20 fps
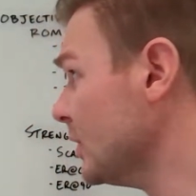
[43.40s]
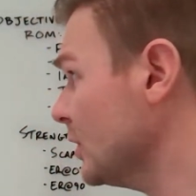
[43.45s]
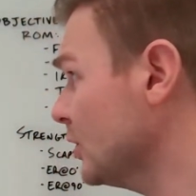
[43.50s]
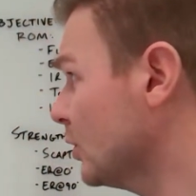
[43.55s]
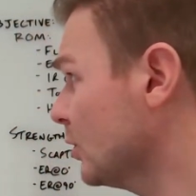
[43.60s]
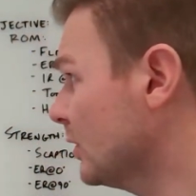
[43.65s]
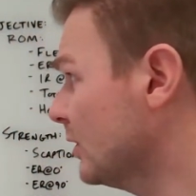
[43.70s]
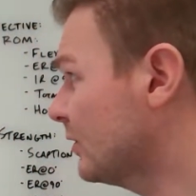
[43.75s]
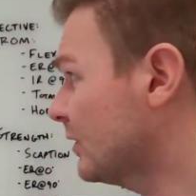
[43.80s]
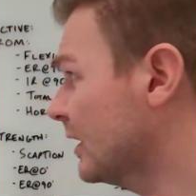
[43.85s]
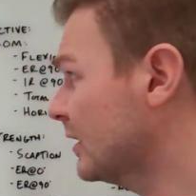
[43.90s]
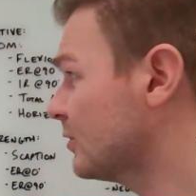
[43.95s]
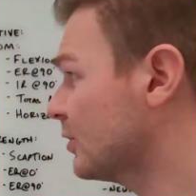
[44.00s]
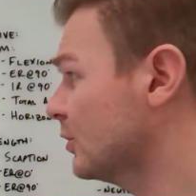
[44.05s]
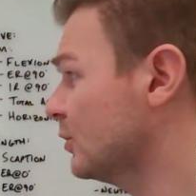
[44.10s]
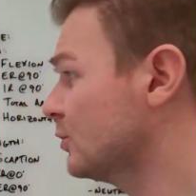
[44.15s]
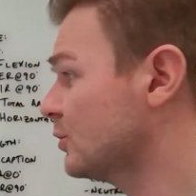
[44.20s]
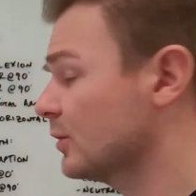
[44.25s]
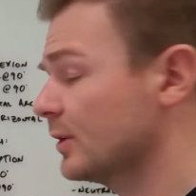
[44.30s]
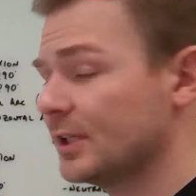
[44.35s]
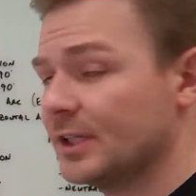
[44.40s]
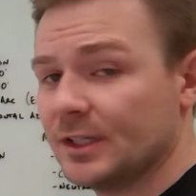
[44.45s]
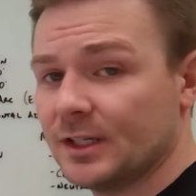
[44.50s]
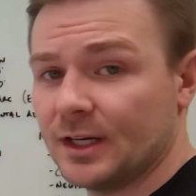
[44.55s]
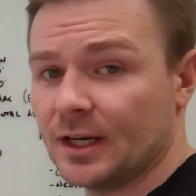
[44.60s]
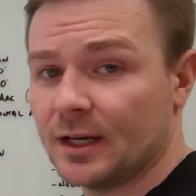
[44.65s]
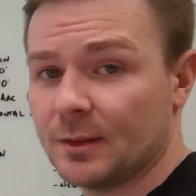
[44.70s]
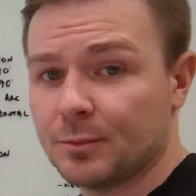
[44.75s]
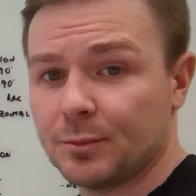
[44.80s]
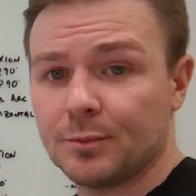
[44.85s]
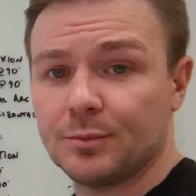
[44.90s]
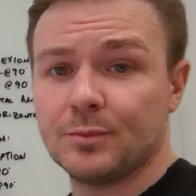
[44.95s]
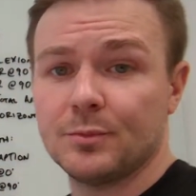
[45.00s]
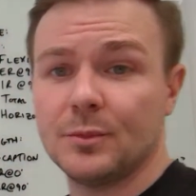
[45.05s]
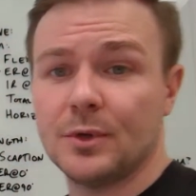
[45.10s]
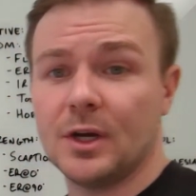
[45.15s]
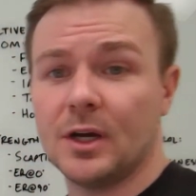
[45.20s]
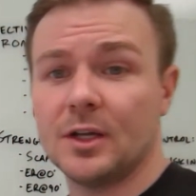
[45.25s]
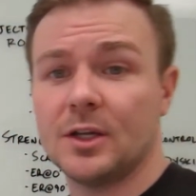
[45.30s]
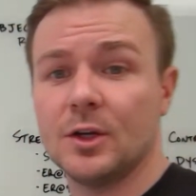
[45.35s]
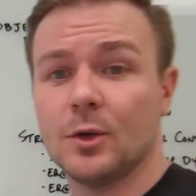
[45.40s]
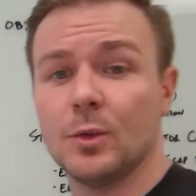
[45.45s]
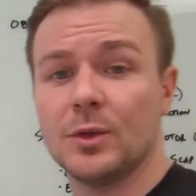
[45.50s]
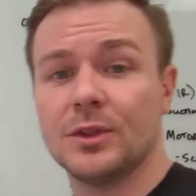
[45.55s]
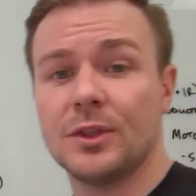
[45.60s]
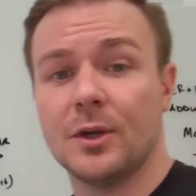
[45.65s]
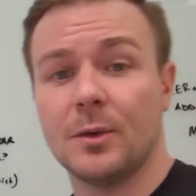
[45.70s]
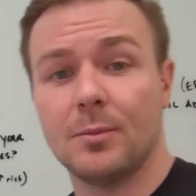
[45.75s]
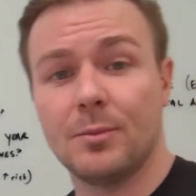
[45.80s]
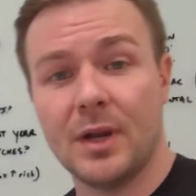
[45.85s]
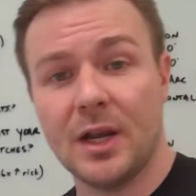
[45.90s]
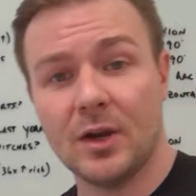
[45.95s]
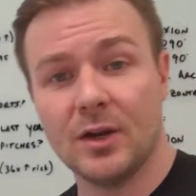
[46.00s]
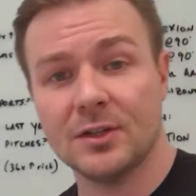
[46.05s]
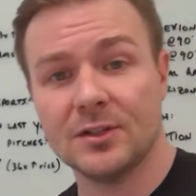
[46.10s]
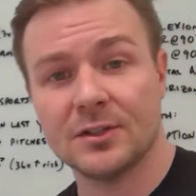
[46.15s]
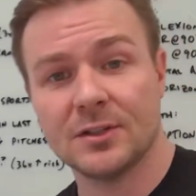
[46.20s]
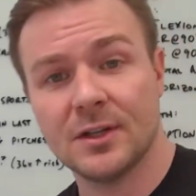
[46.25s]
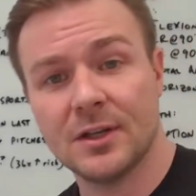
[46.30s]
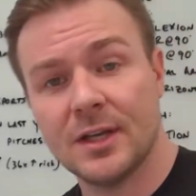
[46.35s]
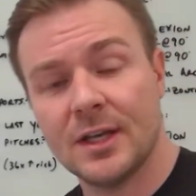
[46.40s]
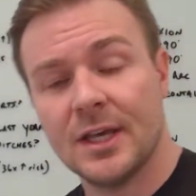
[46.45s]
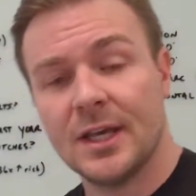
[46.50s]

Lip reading: these kids are usually here with their parents,